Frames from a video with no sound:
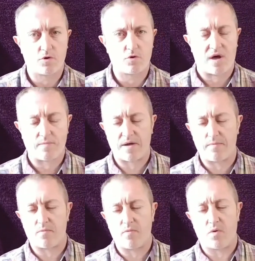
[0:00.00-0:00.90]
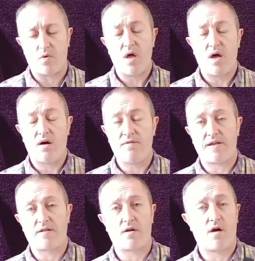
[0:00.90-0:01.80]
attract people more. I've
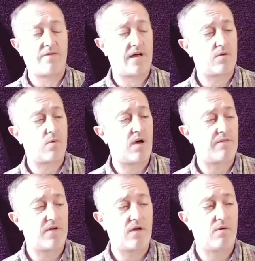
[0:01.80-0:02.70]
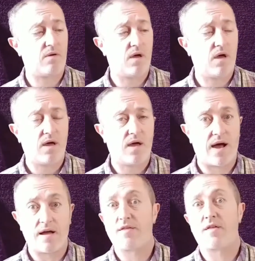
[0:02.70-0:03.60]
had quite a few
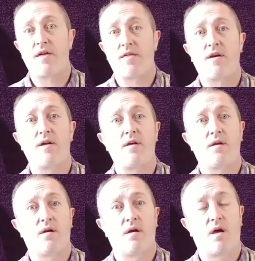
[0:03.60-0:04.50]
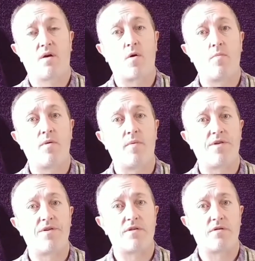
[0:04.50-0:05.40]
unsolicited
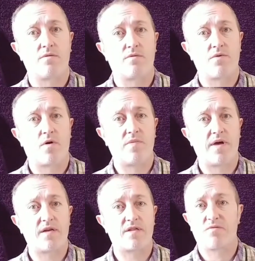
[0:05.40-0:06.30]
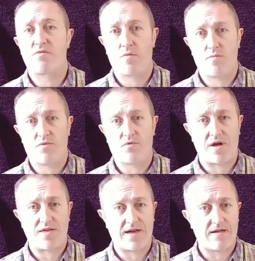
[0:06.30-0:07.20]
compliments from this, from
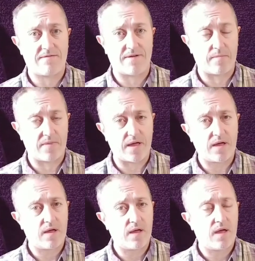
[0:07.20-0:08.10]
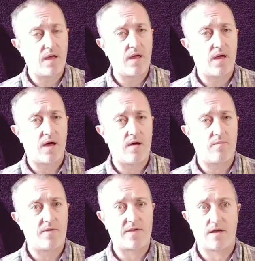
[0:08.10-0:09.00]
friends and family.
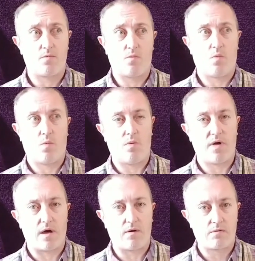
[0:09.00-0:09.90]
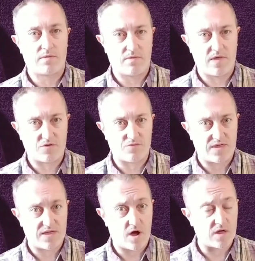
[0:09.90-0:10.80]
Said, that's
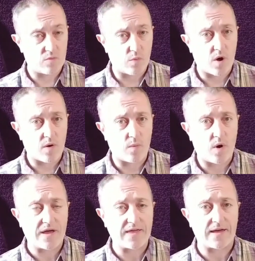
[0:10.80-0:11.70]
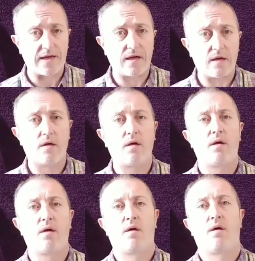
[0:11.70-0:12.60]
really nice. What is it?
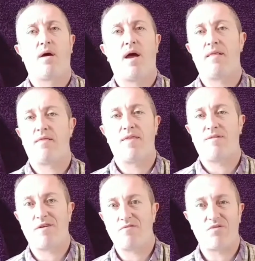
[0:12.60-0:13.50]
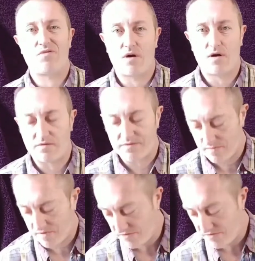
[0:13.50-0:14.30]
And they've never even heard of it